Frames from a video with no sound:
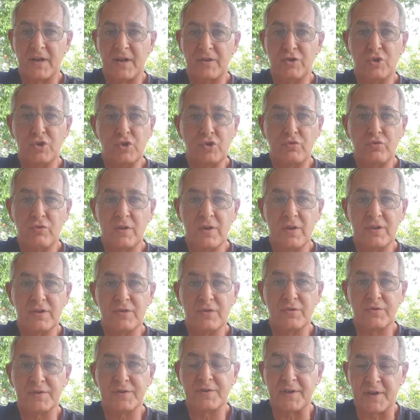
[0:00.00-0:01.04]

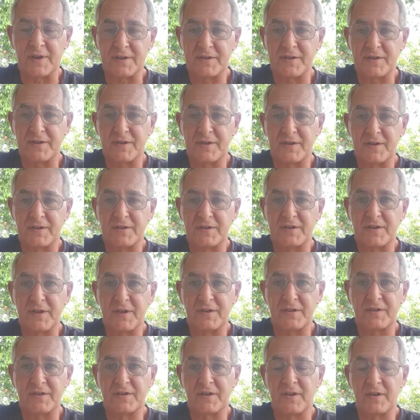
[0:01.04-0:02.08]
nutrients or sustenance,
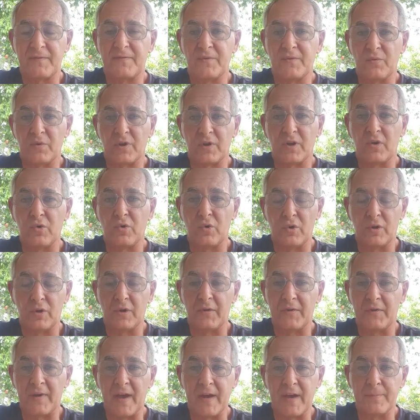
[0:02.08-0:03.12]
as if you want to call
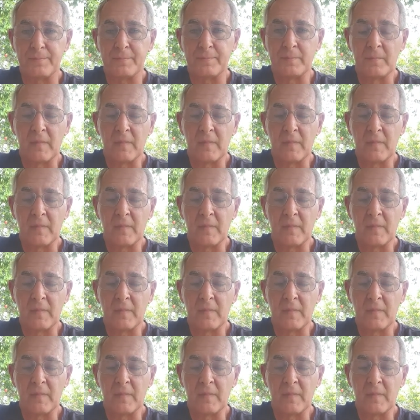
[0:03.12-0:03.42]
it that,